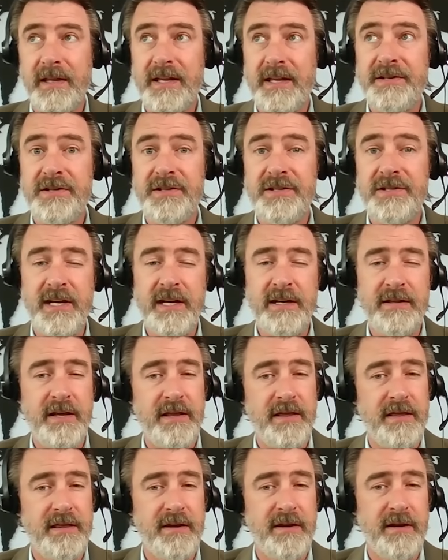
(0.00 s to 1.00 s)
Let's just say
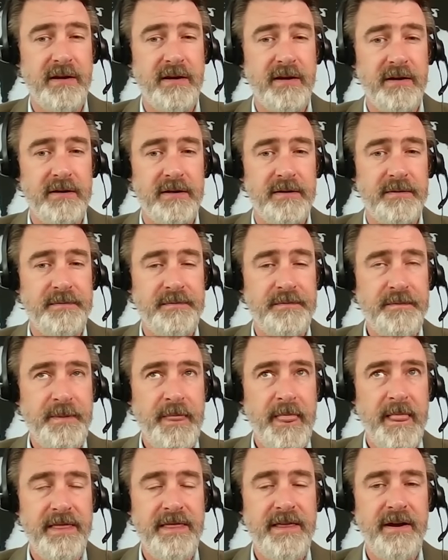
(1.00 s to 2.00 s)
that they're,
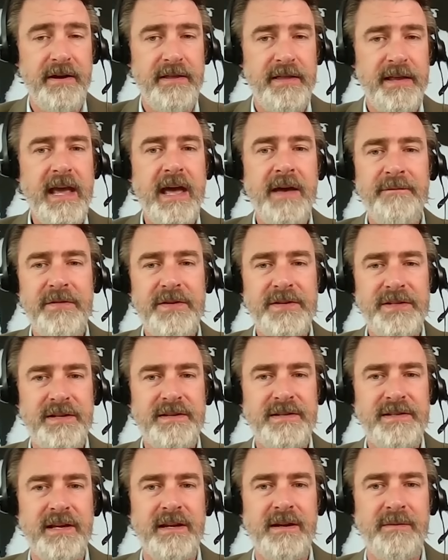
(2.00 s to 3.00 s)
they're, the
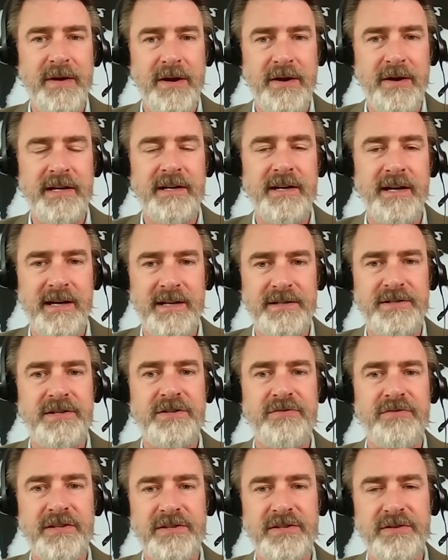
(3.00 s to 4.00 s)
emphasis that American
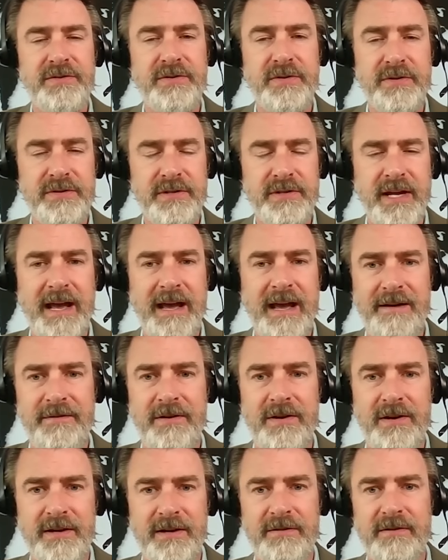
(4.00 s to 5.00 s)
hostage rescuers have
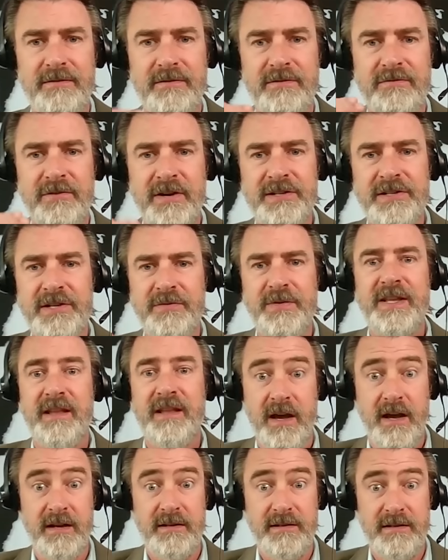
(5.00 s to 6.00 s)
on rescuing
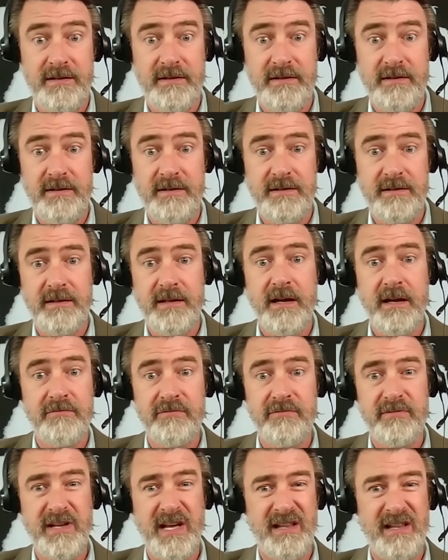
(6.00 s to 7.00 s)
the hostages, that,
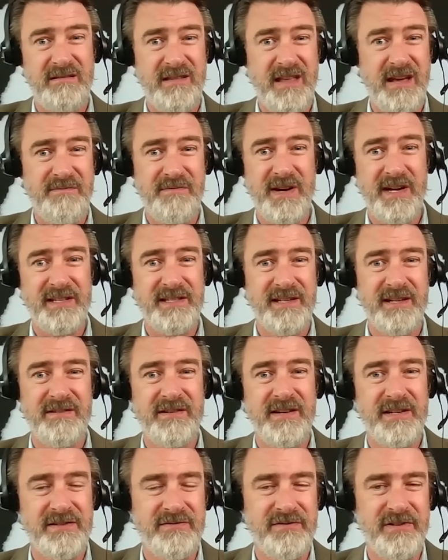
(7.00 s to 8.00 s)
that, that mindset
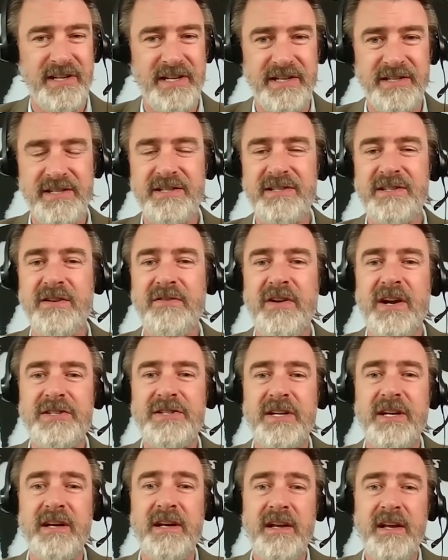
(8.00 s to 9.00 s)
doesn't really exist in
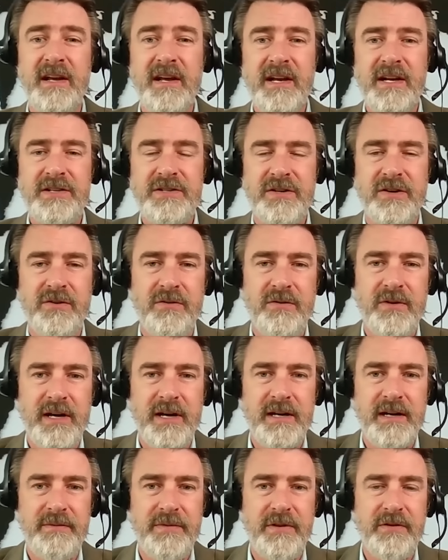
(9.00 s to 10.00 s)
Russia. So
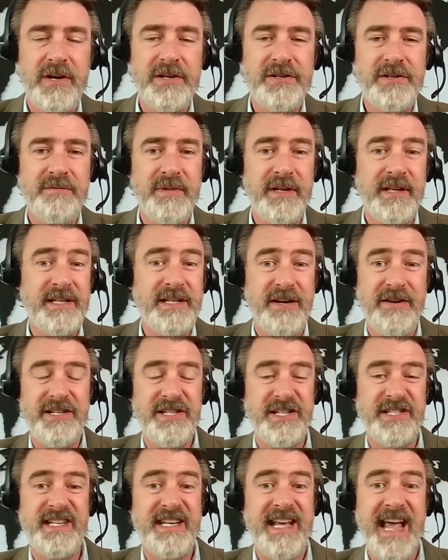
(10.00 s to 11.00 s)
uh, the Russian military
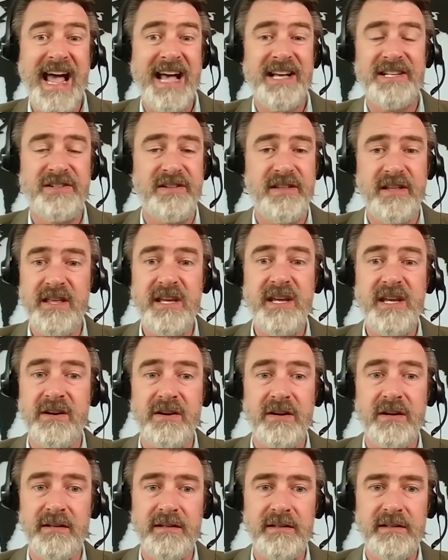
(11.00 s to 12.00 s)
just gassed the
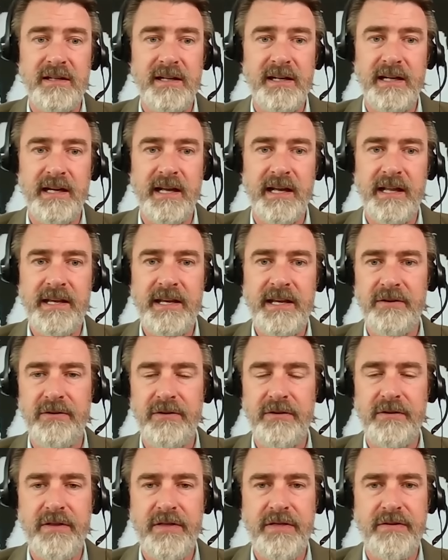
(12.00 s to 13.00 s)
theater uh, and
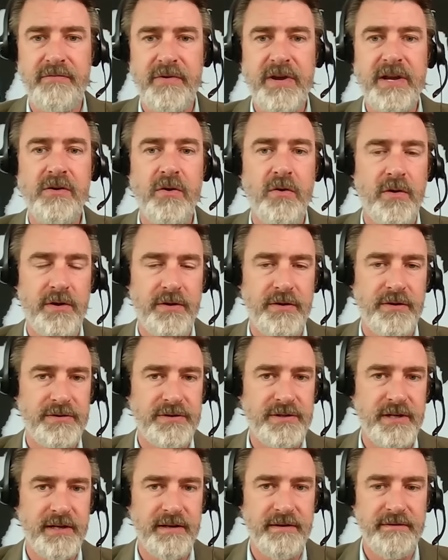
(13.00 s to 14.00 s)
killed three
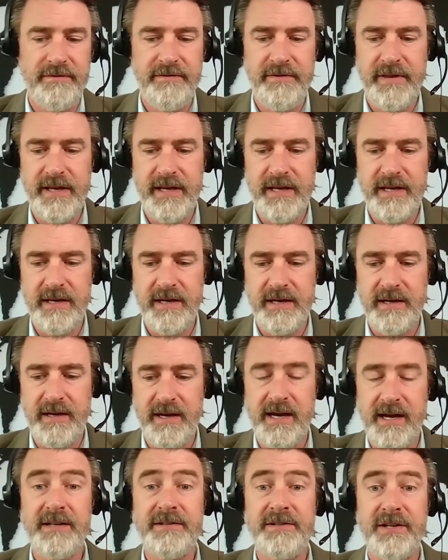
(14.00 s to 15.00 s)
quarters of the uh,
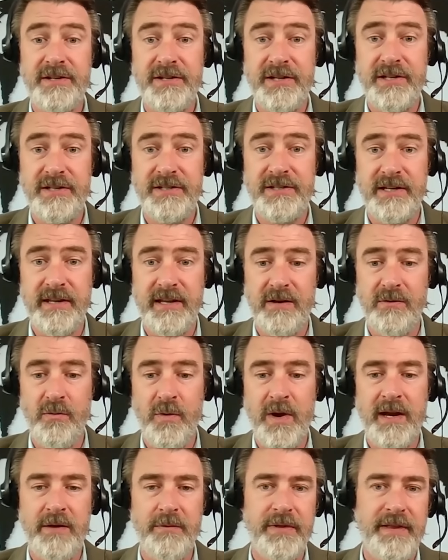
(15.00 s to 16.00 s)
hostages, and then
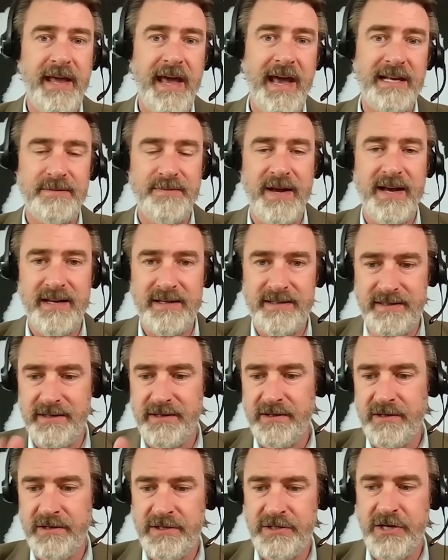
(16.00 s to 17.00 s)
went in with gas masks
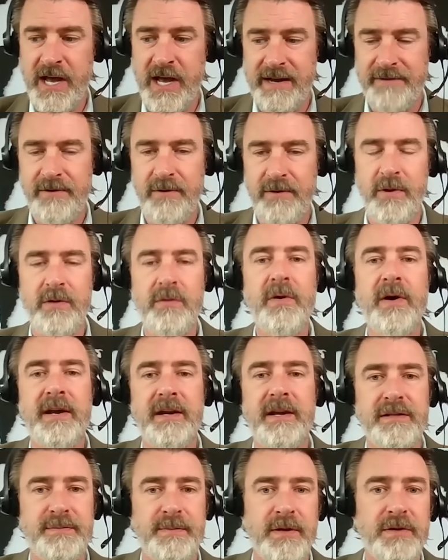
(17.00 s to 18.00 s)
and shot everyone who had
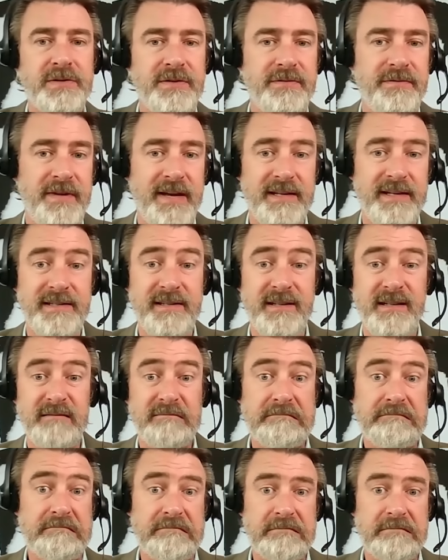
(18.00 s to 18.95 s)
an explosive vest.